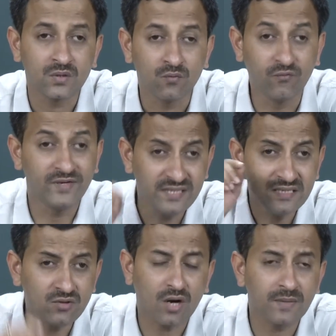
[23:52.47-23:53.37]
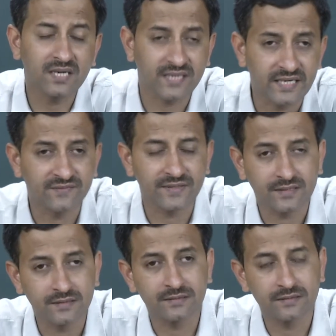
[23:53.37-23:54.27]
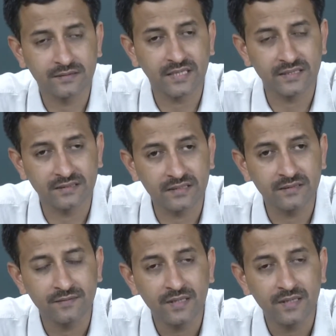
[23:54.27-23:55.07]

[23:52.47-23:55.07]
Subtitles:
within normal scientific tradition,